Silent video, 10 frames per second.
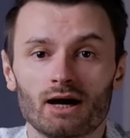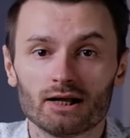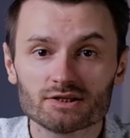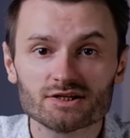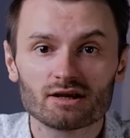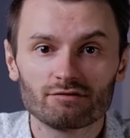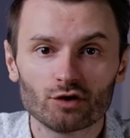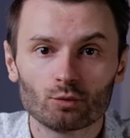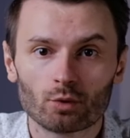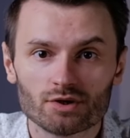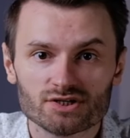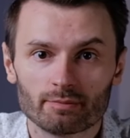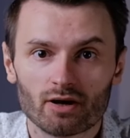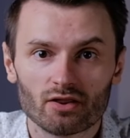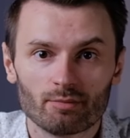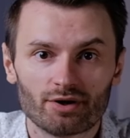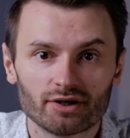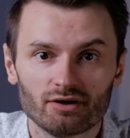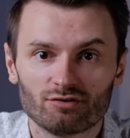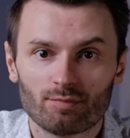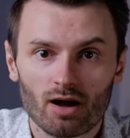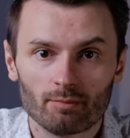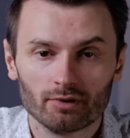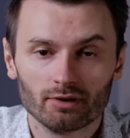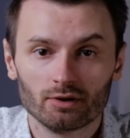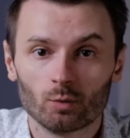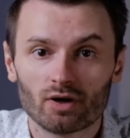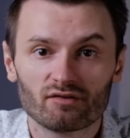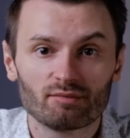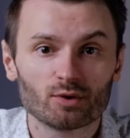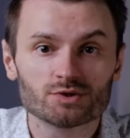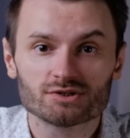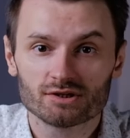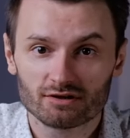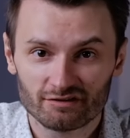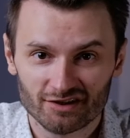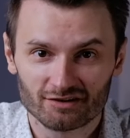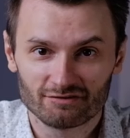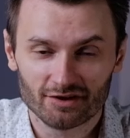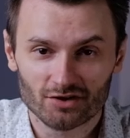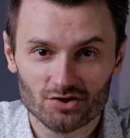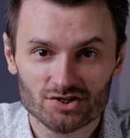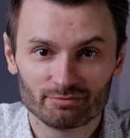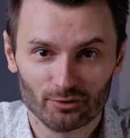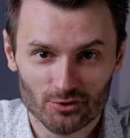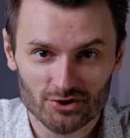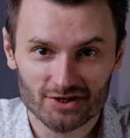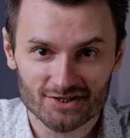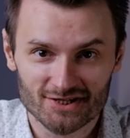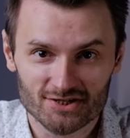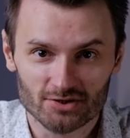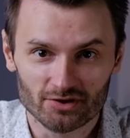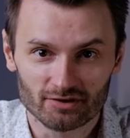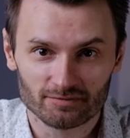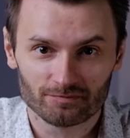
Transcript: I'll say a few words about the Marquis of Pombal, one of the most significant figures in Portuguese history.